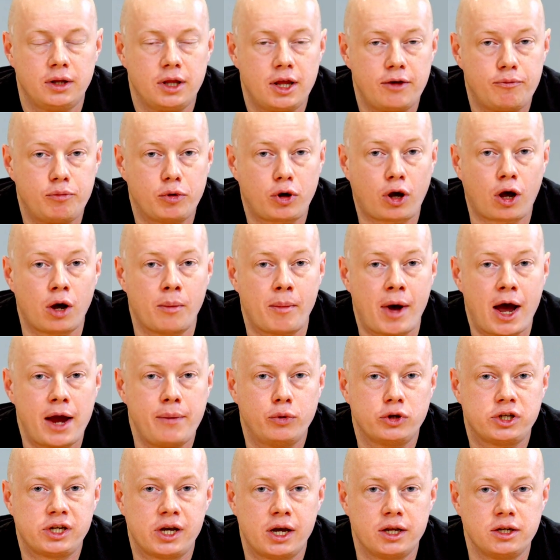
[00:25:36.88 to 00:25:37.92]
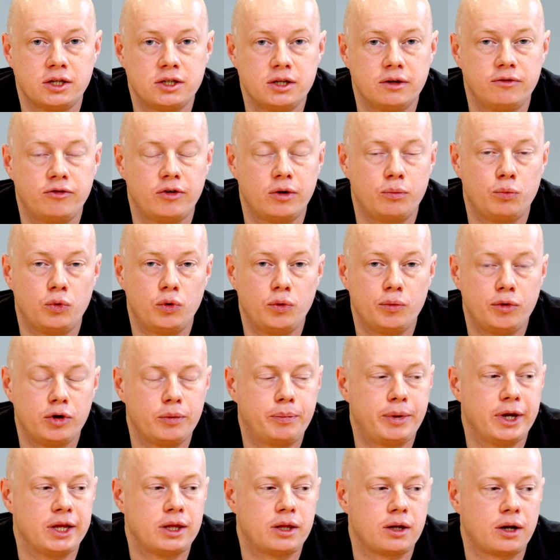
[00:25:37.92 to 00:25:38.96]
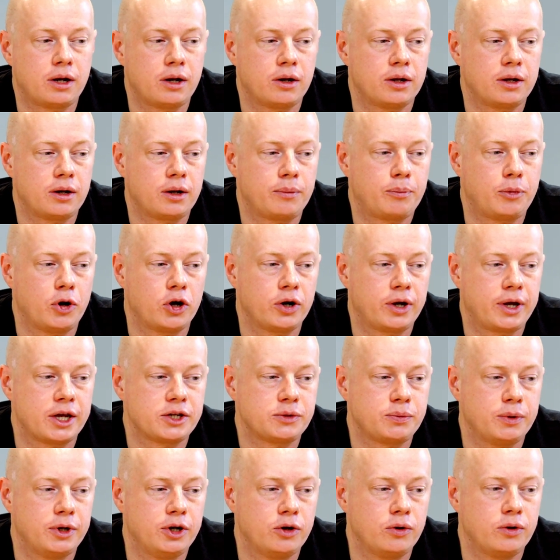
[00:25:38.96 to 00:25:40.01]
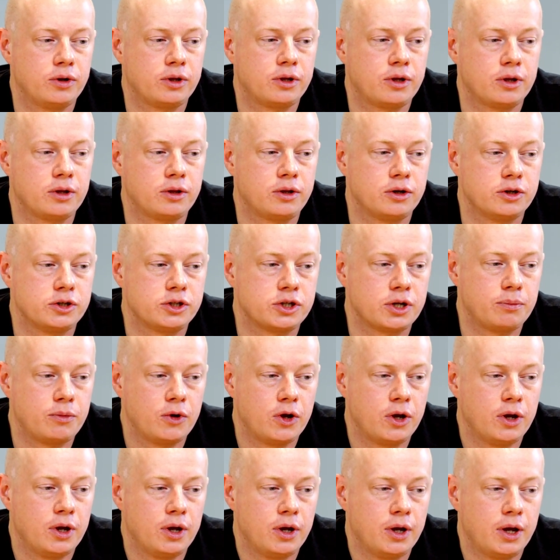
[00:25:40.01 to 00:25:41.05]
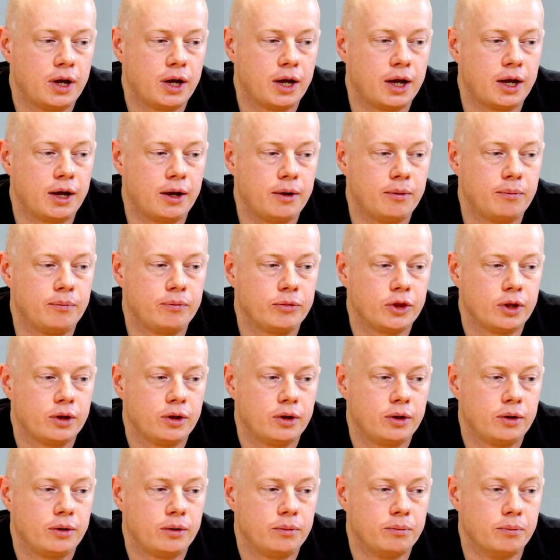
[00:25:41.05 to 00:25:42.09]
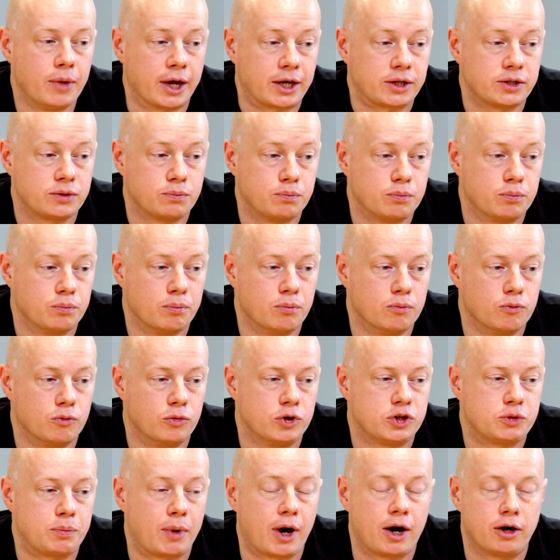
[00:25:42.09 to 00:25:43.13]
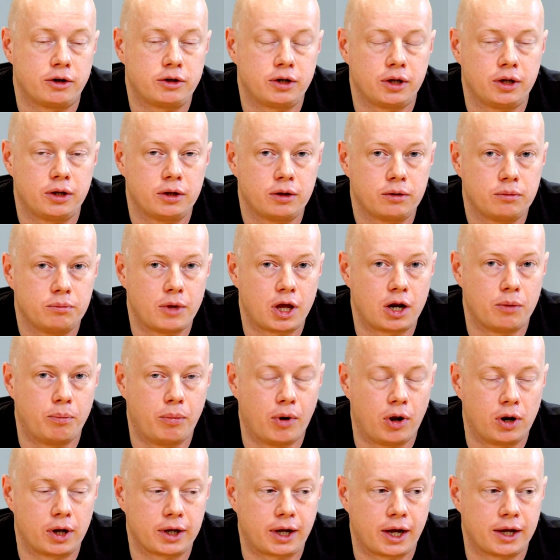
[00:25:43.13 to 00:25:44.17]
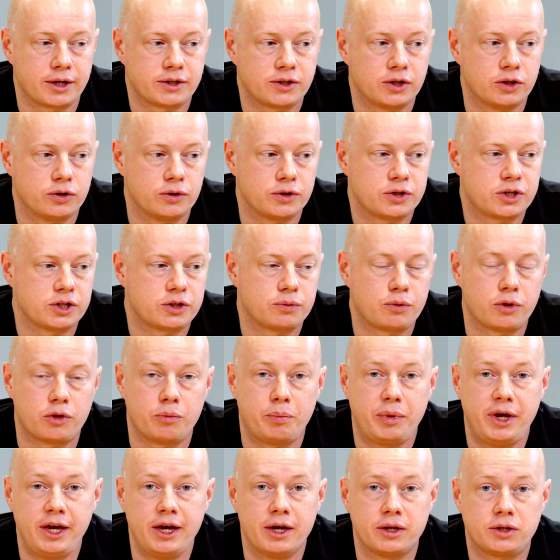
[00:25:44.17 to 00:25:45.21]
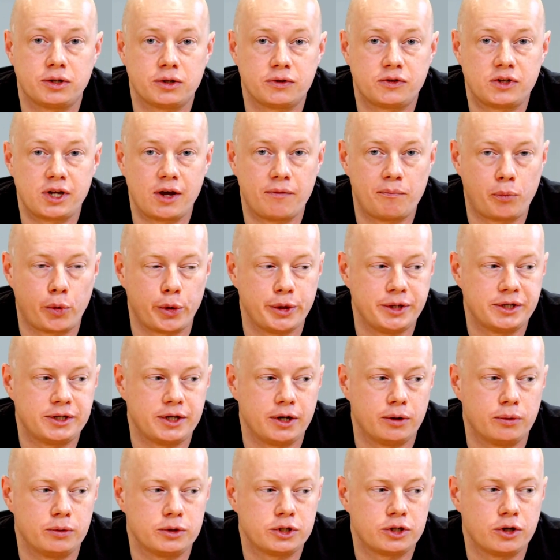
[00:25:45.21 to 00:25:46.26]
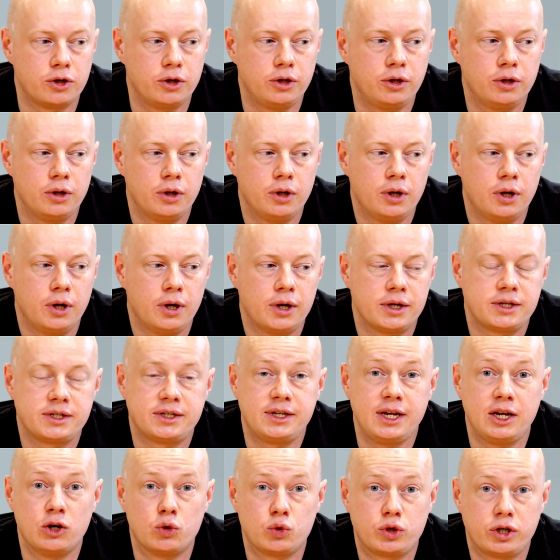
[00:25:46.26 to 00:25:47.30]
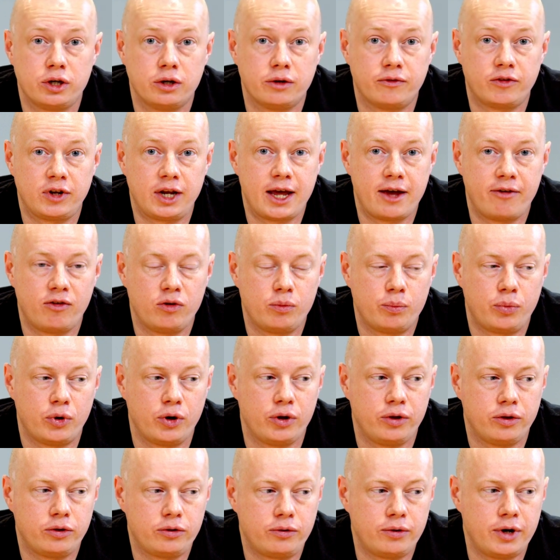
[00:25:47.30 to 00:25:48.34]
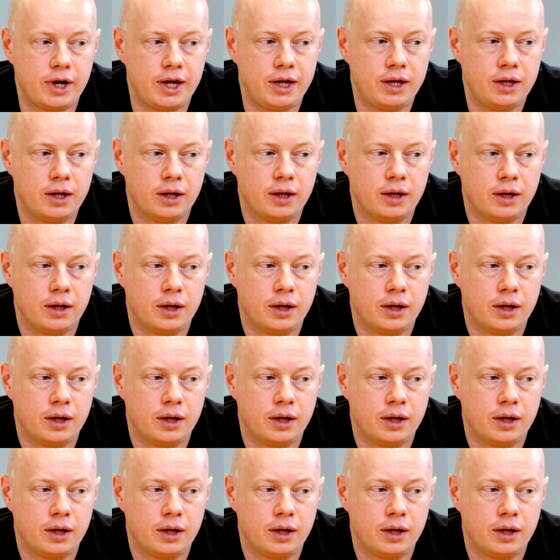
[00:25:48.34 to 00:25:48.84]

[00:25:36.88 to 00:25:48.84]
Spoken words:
They've become hypotensive, and when we repeat the blood gas, we noted that there's a mixed respiratory metabolic acidosis with a pH of 7.02, CO2 of 11.3,